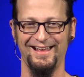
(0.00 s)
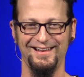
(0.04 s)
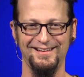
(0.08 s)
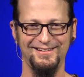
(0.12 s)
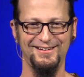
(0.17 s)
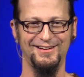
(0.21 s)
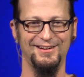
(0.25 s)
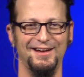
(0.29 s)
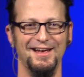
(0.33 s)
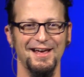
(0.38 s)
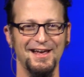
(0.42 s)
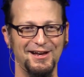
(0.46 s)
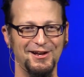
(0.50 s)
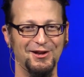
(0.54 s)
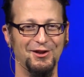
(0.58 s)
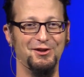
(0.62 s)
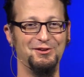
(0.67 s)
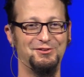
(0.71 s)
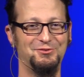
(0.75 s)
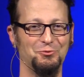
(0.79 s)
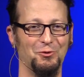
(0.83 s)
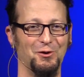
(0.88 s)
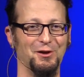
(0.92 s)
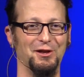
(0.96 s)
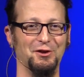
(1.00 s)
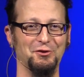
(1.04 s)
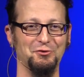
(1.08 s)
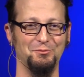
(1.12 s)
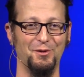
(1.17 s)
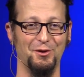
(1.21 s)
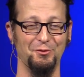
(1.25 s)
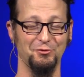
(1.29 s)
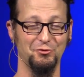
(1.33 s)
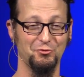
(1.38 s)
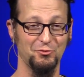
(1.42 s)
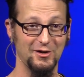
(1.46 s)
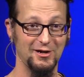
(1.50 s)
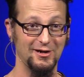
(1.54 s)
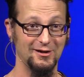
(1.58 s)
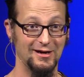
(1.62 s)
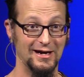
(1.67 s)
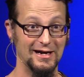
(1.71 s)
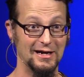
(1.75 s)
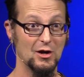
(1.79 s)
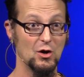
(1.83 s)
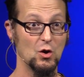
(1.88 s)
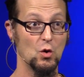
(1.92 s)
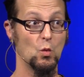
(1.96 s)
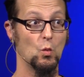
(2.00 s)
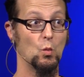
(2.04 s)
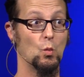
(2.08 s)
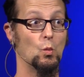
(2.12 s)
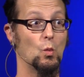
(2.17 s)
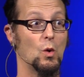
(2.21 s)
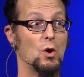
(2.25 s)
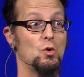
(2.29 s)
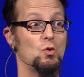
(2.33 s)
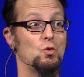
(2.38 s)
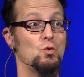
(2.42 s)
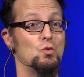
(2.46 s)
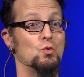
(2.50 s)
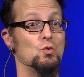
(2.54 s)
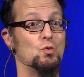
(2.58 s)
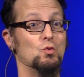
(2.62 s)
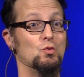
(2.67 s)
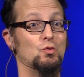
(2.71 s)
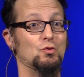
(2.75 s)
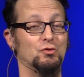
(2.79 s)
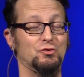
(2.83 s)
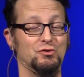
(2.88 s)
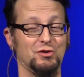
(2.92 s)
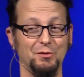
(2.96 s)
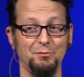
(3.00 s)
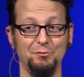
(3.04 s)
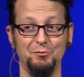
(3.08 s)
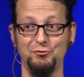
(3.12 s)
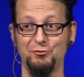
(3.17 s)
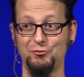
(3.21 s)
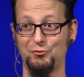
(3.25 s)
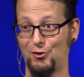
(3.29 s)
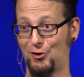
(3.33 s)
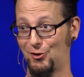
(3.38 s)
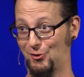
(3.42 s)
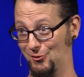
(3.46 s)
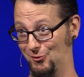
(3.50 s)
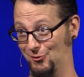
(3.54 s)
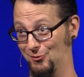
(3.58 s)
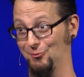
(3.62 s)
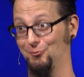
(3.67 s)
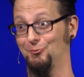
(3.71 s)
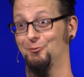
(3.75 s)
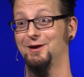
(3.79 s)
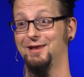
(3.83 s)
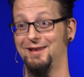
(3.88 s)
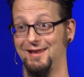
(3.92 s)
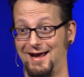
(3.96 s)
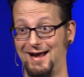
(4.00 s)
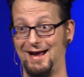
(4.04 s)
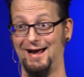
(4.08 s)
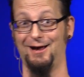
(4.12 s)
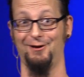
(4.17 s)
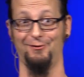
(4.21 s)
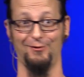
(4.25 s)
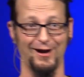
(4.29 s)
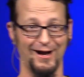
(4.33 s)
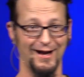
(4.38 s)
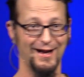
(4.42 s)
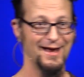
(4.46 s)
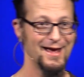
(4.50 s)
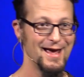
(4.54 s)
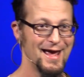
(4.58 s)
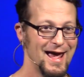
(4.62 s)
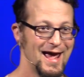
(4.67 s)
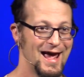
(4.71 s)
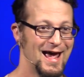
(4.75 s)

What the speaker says: You know, this is one of those moments where you're like, whoa, something's wrong with that, right?